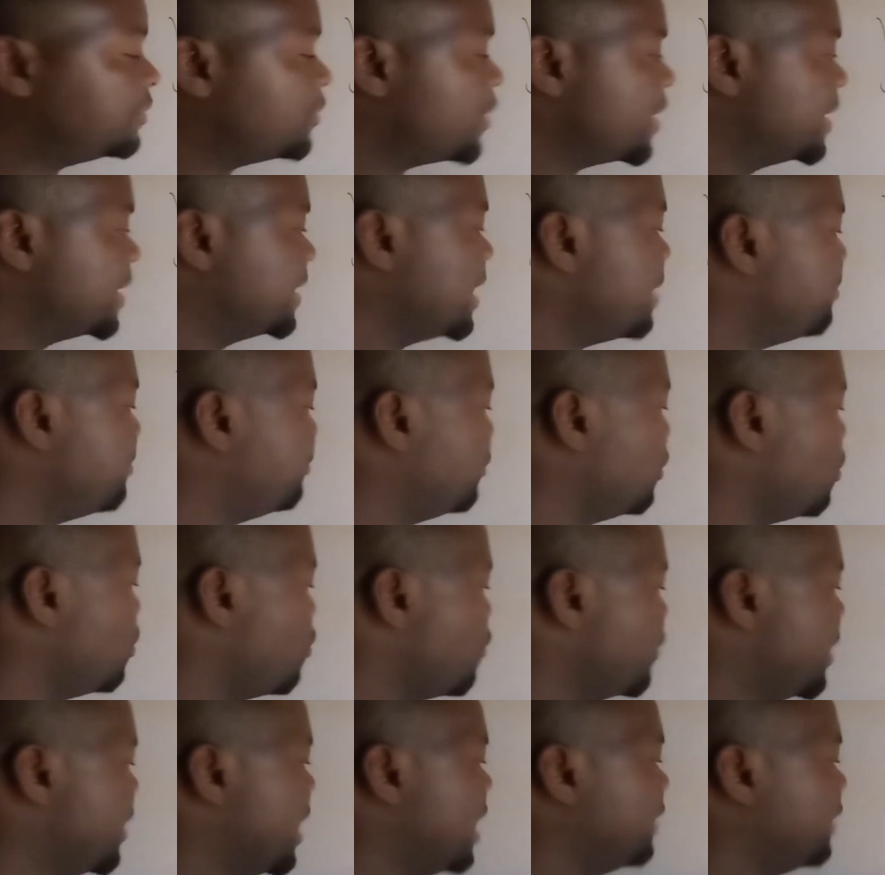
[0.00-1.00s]
For
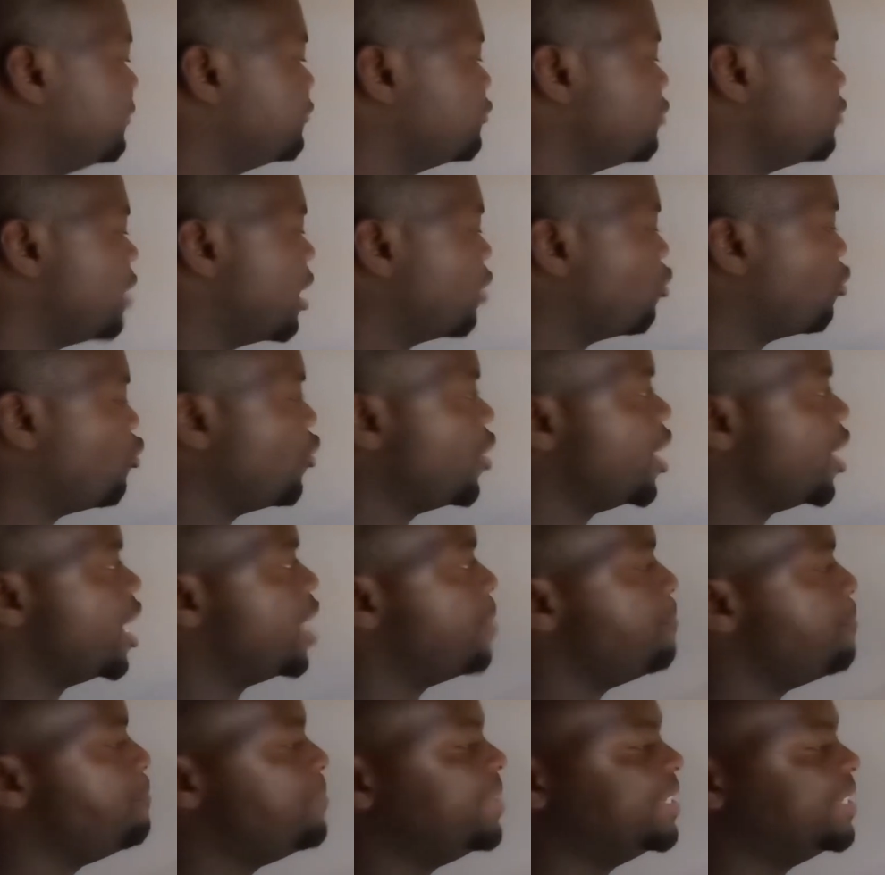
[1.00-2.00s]
example, we have triangle
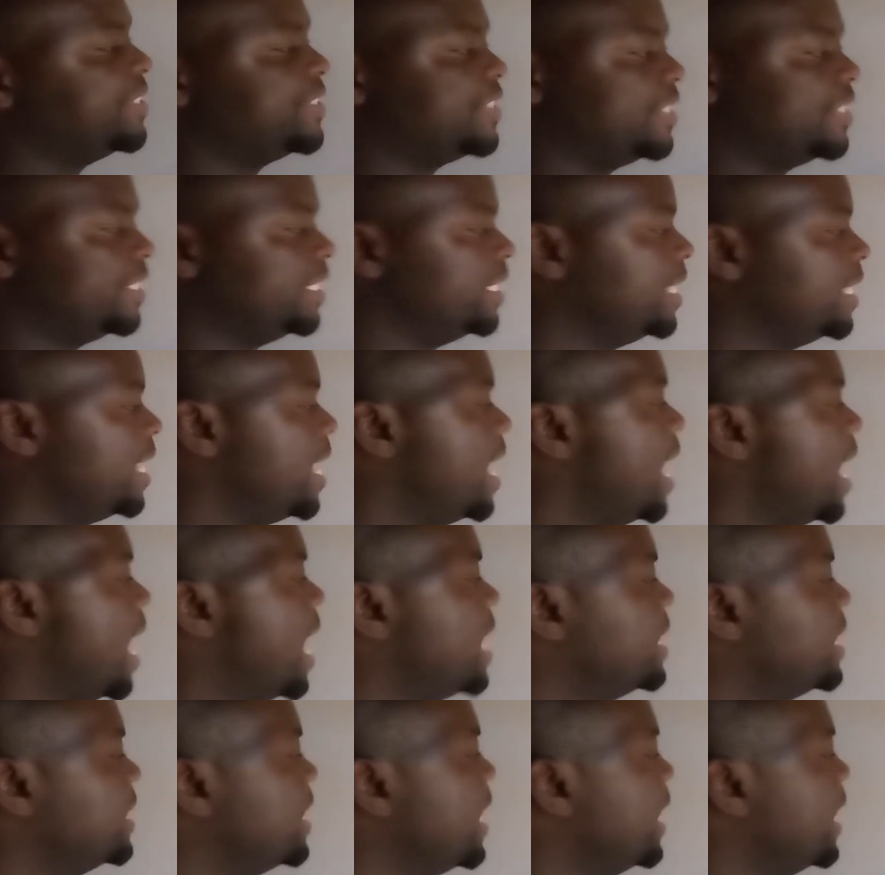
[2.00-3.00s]
ABC,
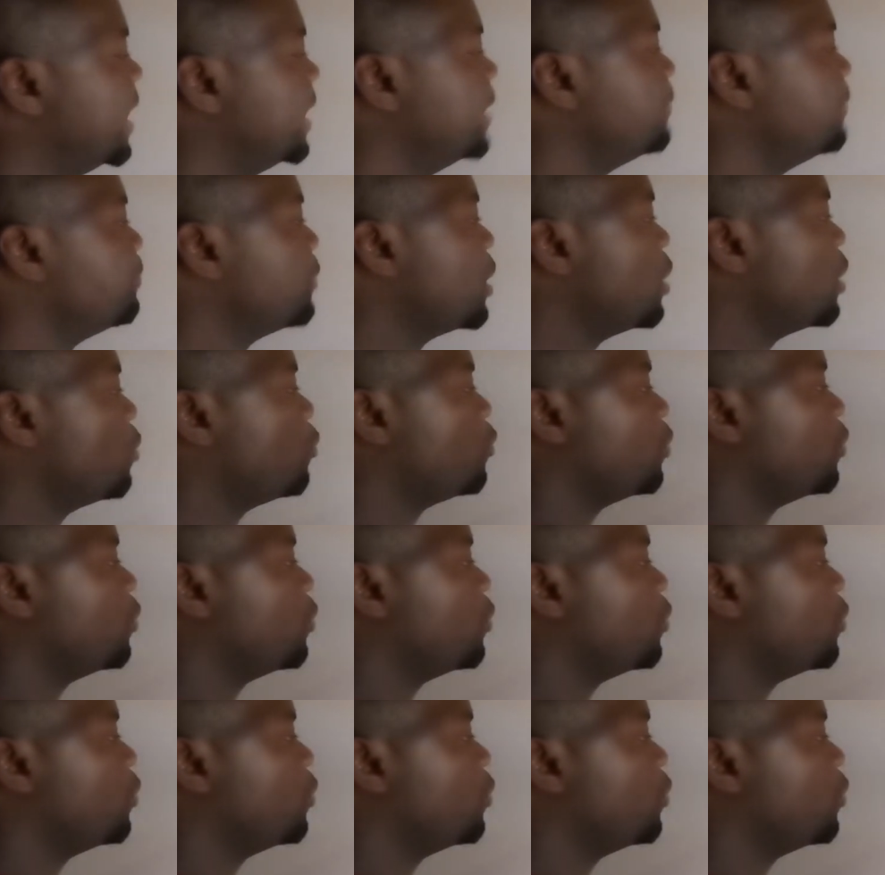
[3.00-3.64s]
and then